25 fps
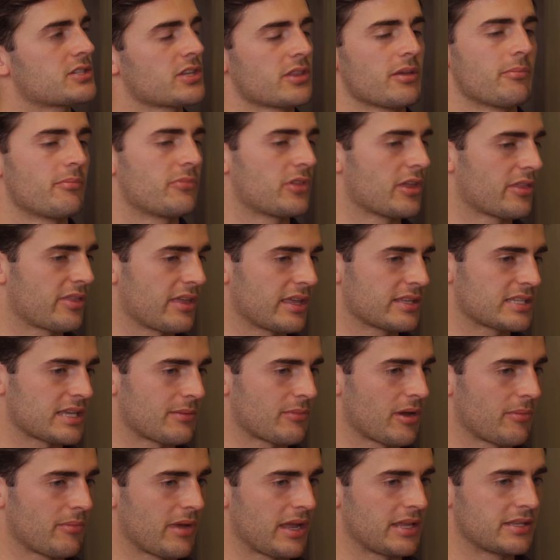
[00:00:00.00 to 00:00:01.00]
So the things
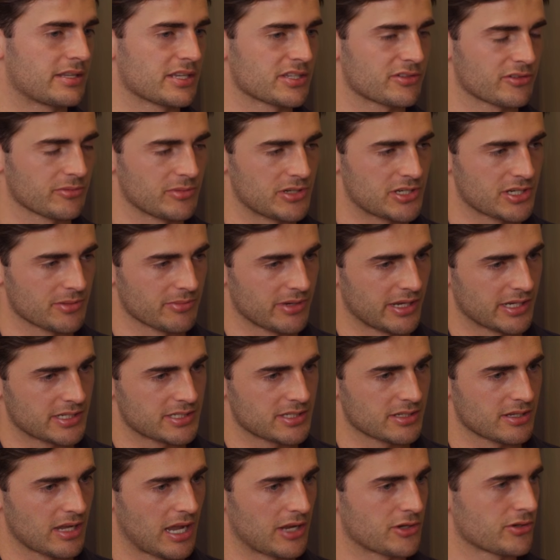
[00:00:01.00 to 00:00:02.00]
that my maid does for me,
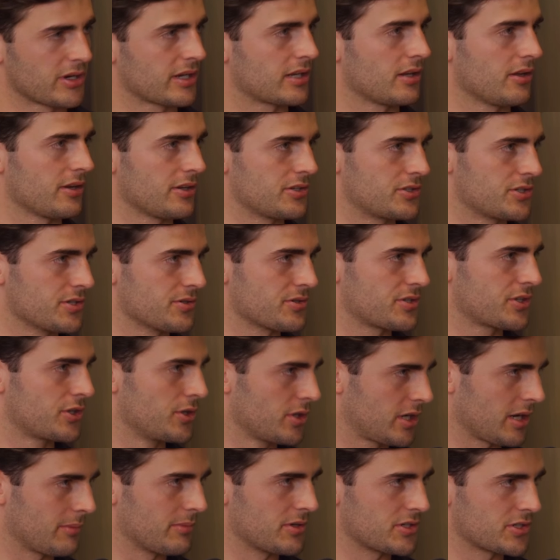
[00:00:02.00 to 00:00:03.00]
I drink a lot of juice,
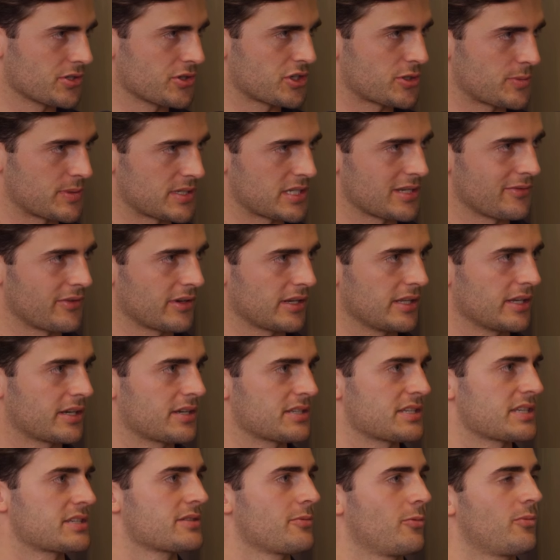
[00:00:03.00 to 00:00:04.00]
cucumber juice specifically,
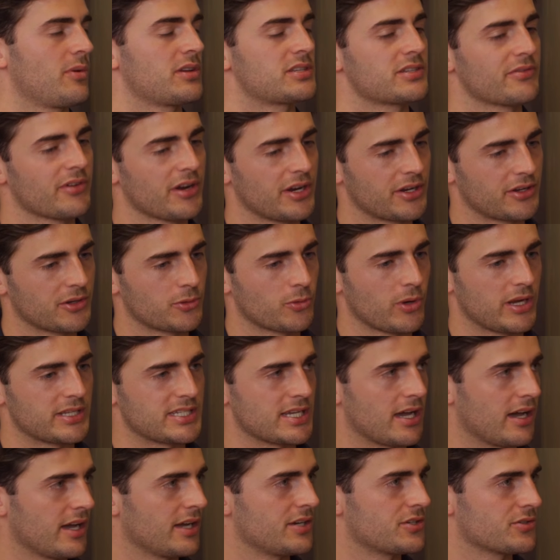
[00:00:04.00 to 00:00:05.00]
because it's a very good way
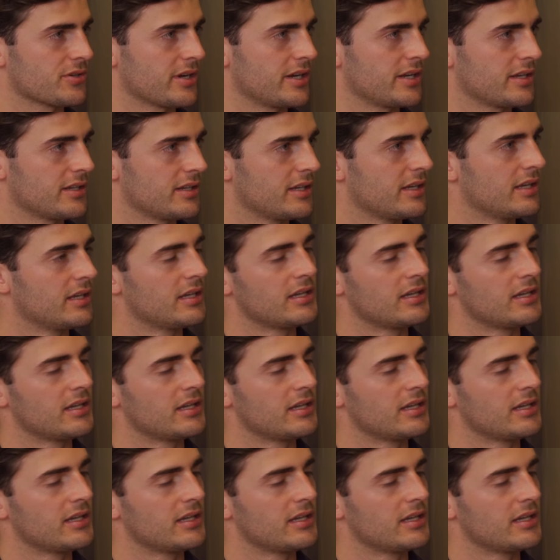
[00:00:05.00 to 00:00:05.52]
to hydrate,